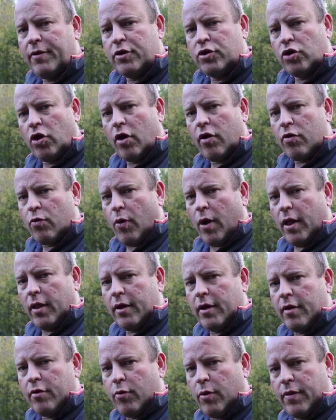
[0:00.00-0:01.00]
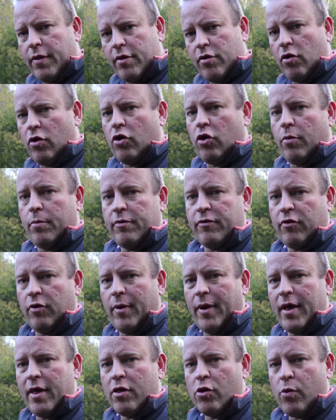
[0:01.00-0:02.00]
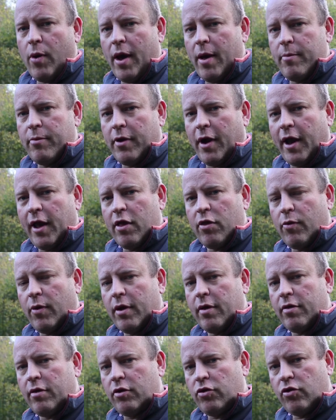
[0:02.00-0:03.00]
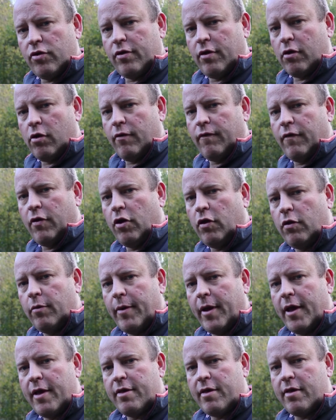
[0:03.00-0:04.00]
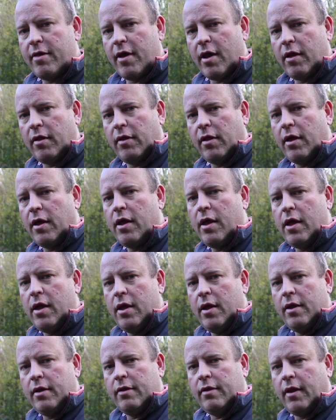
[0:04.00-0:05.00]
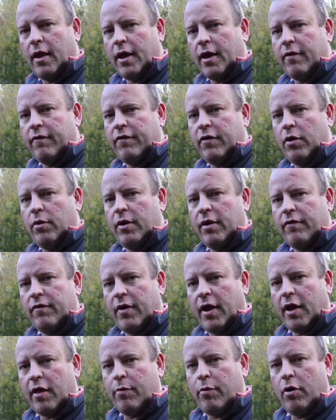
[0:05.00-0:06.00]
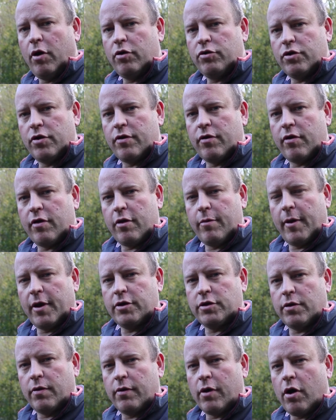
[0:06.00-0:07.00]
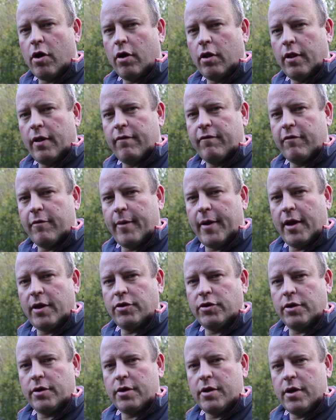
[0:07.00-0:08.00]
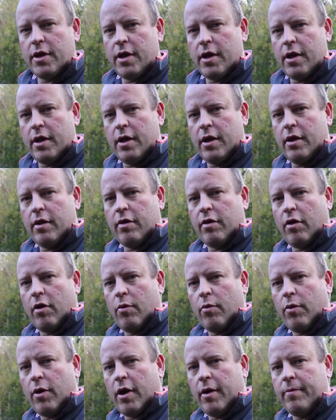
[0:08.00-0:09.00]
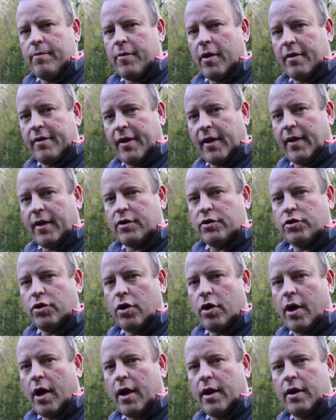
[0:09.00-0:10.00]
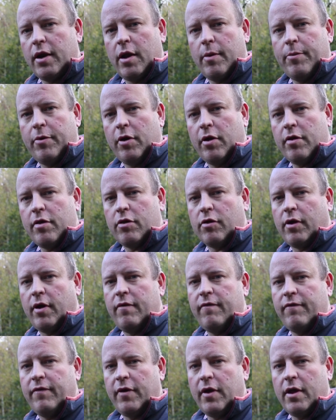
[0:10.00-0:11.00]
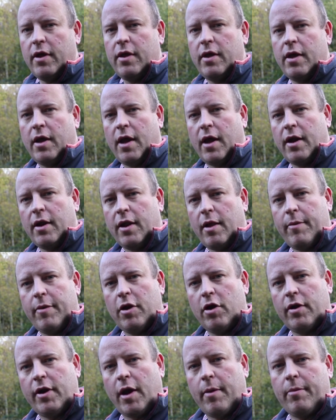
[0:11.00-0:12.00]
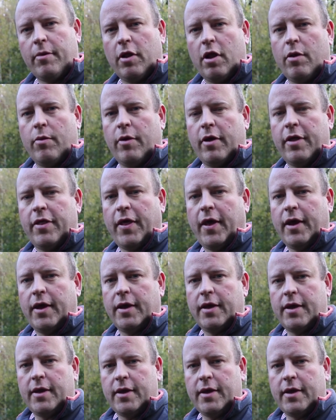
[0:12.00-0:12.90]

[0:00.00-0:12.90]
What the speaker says: the shot as well, because when the sun comes through it is quite bright as well, so just to cover all the bases I'll take a few different exposures just to make sure I've got all the information. So I'll take that shot and put it on screen for you, and let me know down below what you think.